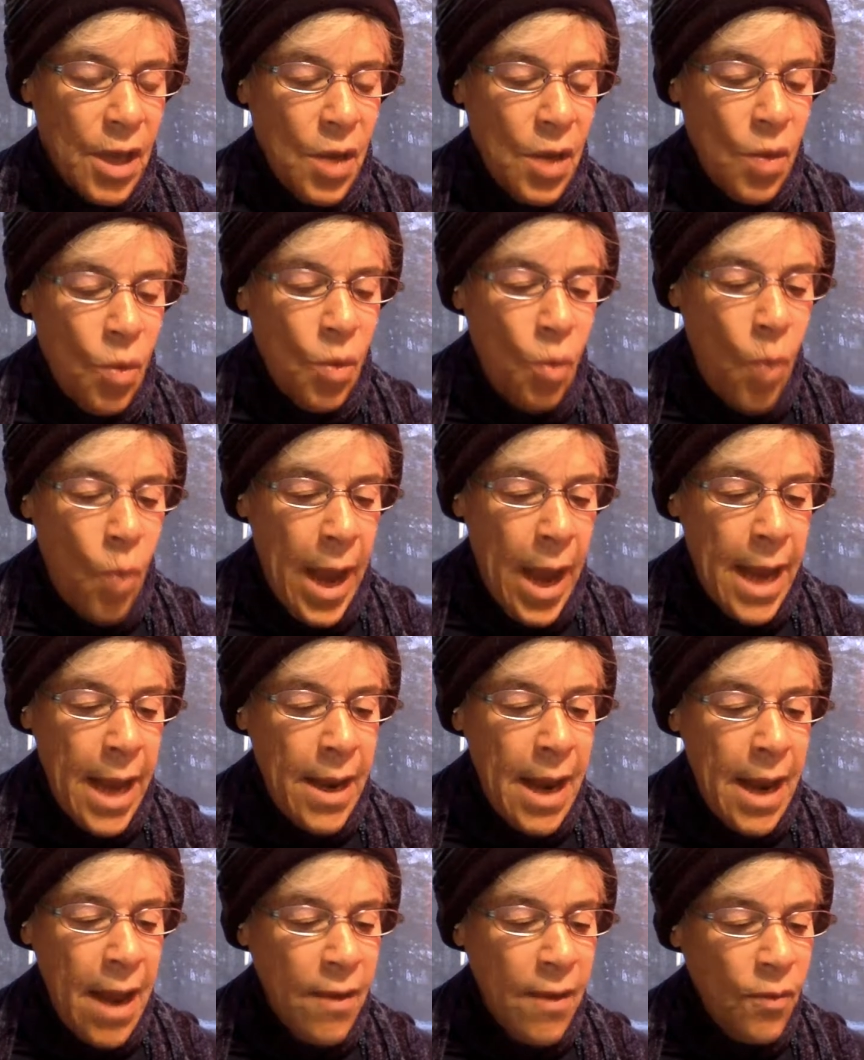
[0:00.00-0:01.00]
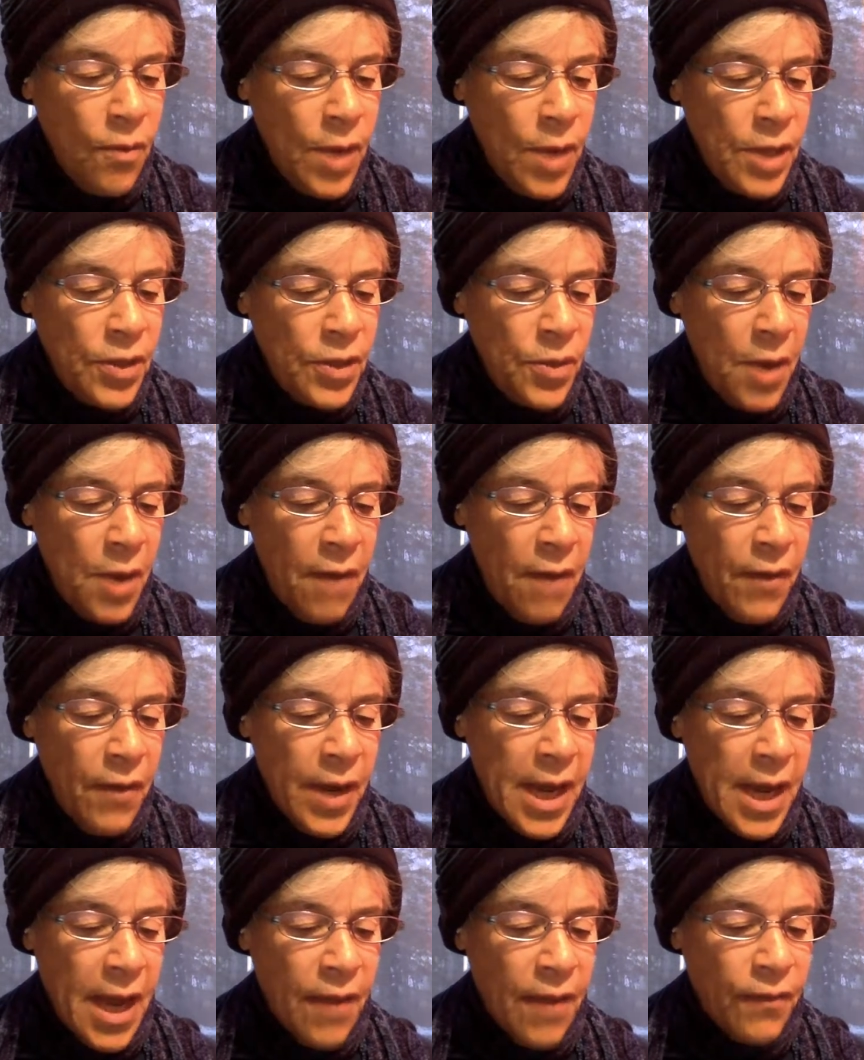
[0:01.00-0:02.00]
Whensoever
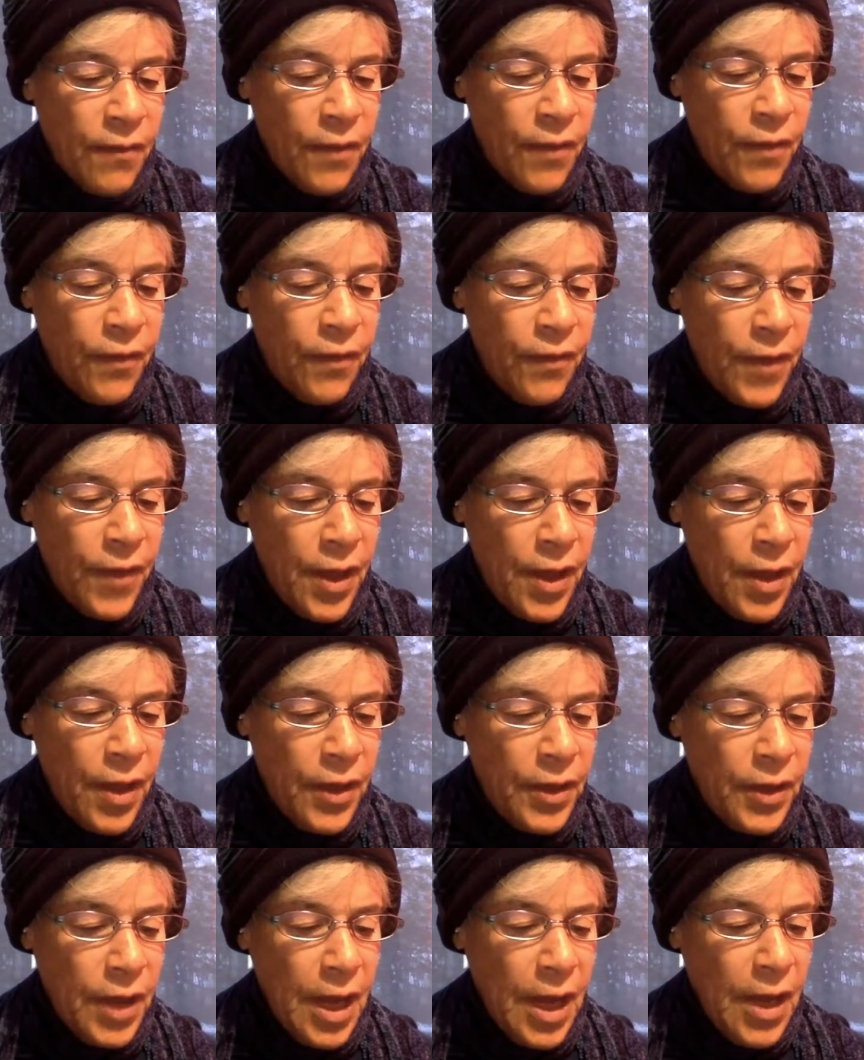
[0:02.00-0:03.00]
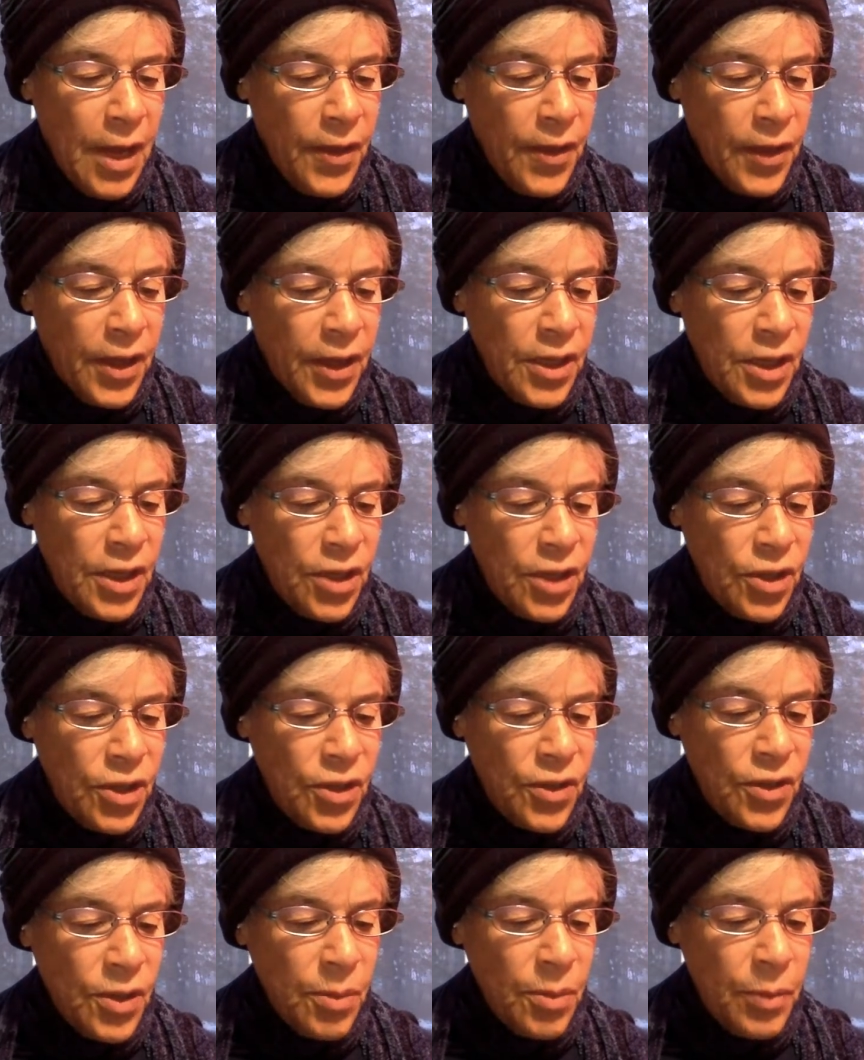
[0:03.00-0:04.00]
he hath fulfilled the
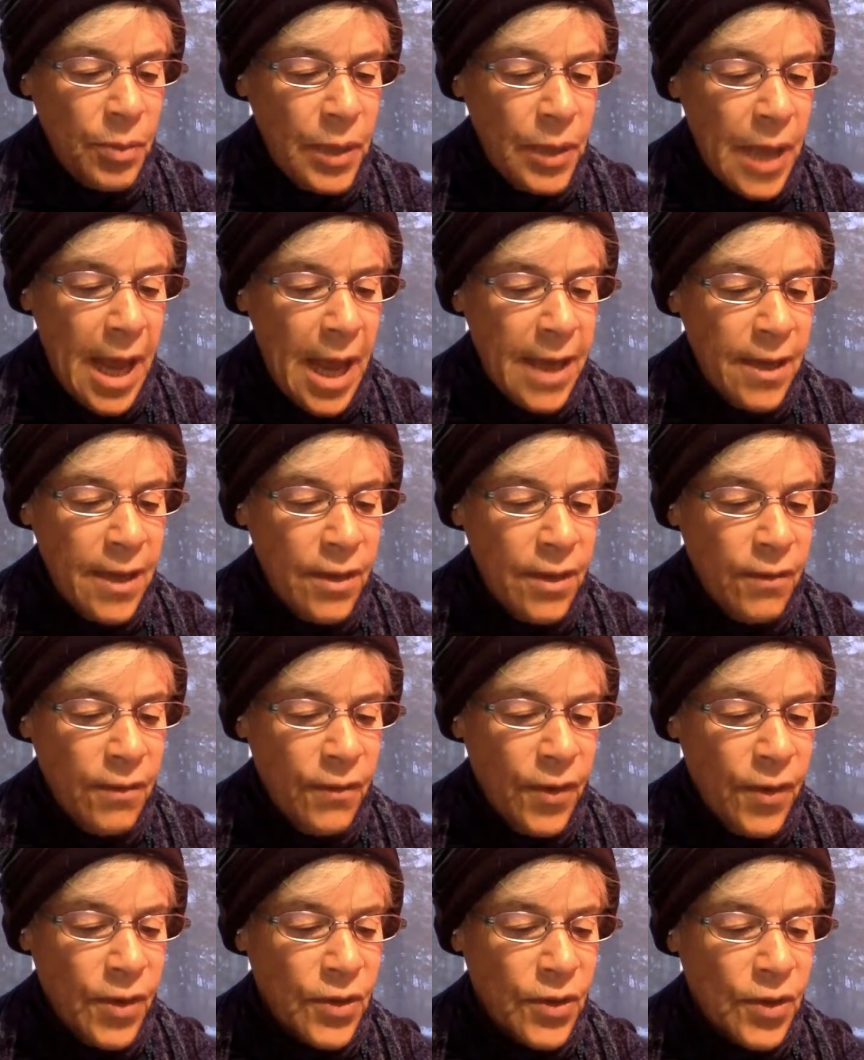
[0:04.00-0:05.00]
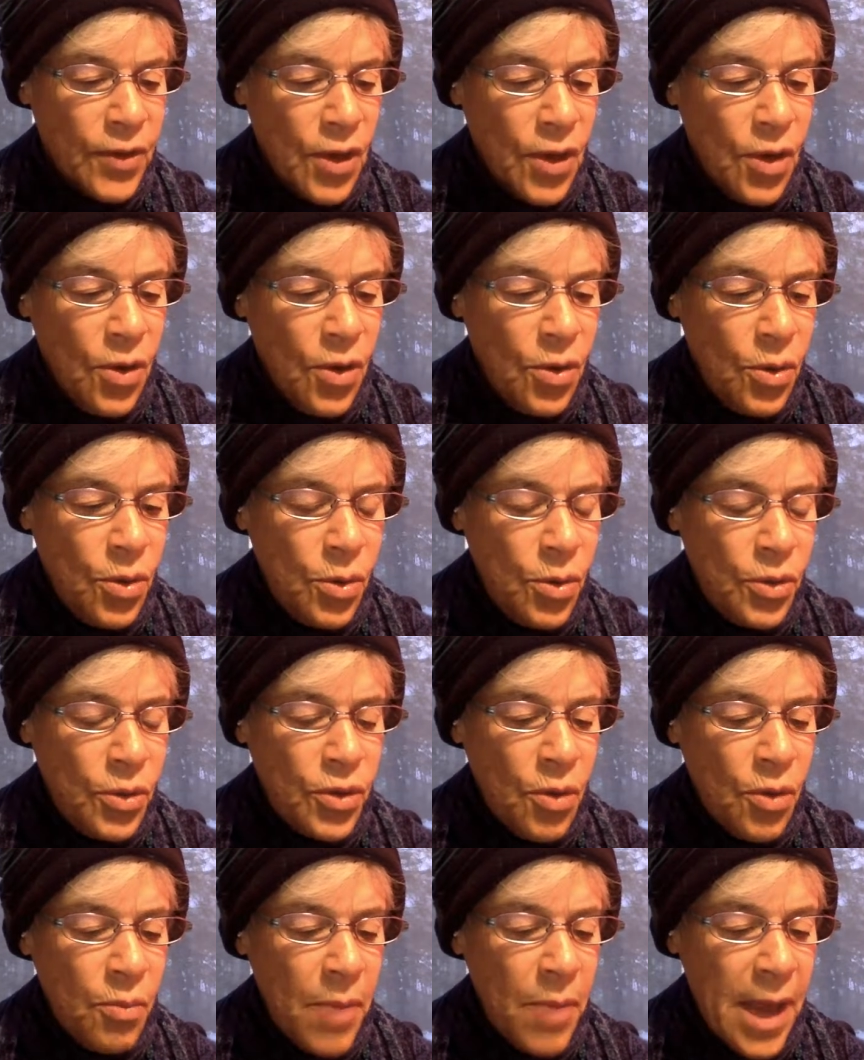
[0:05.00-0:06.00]
conditions implied in the verse,
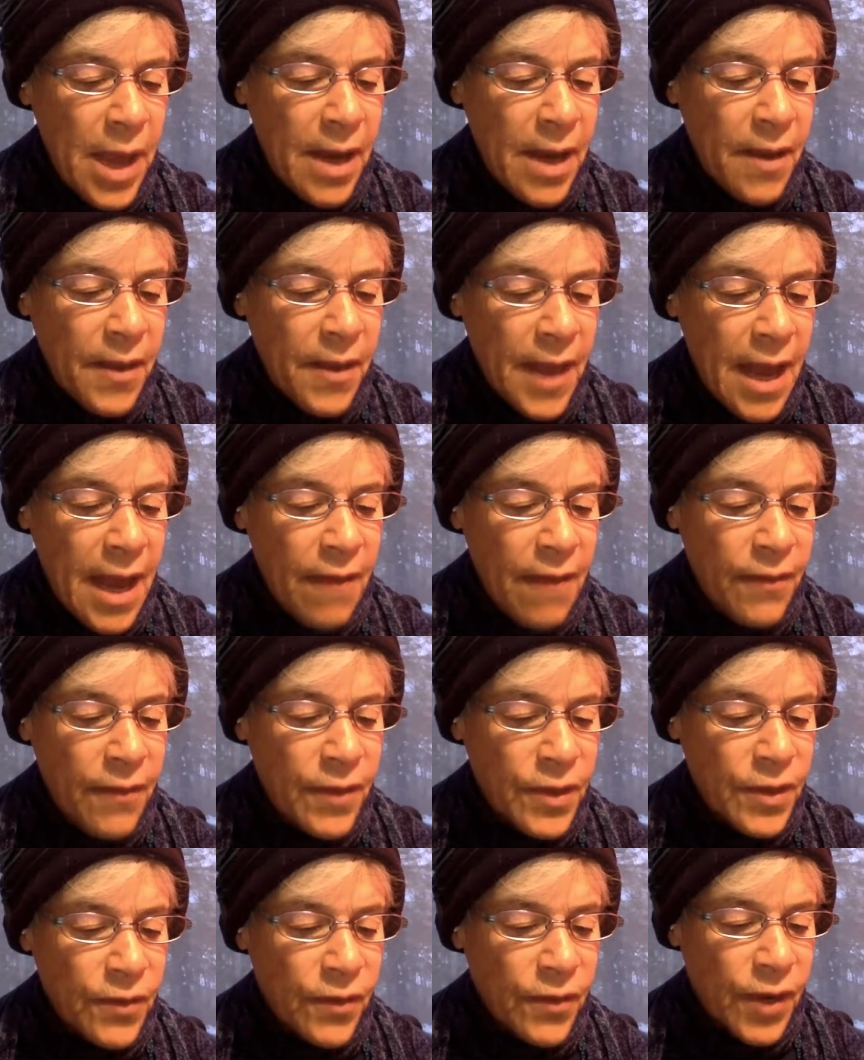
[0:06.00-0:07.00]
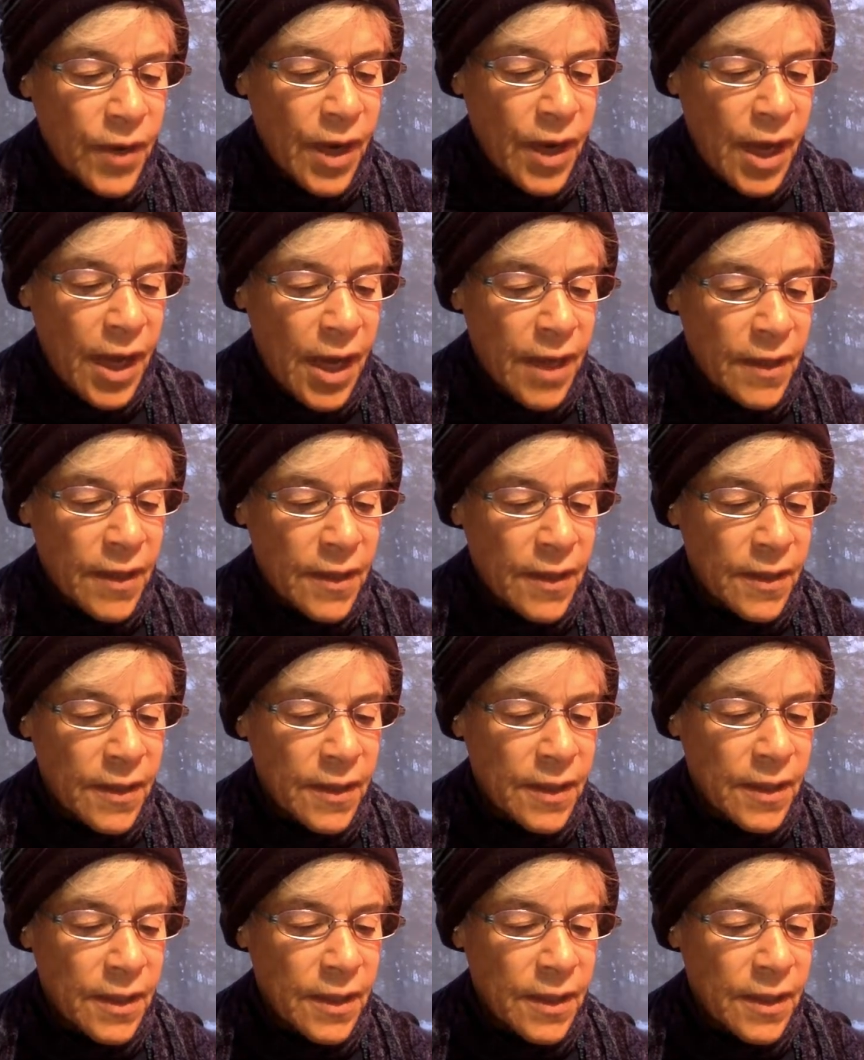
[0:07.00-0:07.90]
"Whoso maketh efforts for us,"